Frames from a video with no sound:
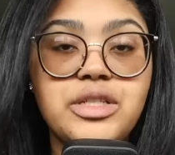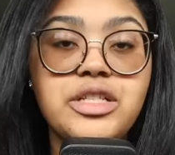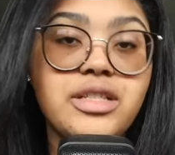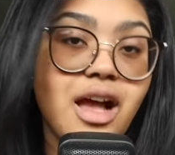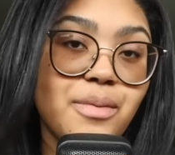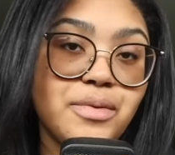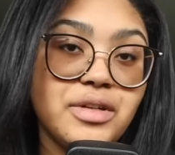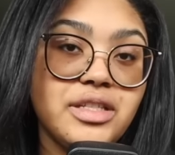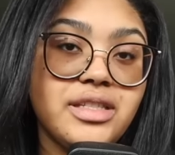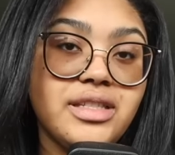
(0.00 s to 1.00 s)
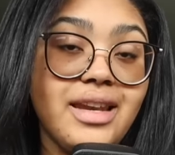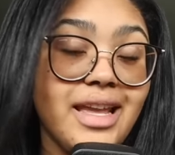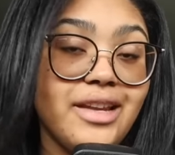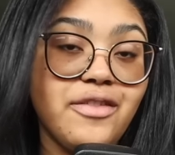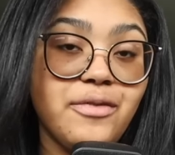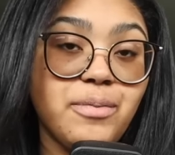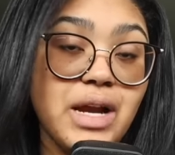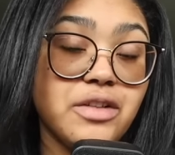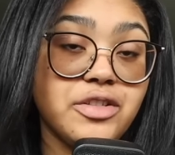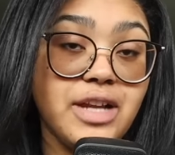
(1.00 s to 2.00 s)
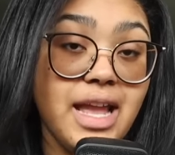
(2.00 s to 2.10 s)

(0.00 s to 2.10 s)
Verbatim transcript: which is Opera's native browser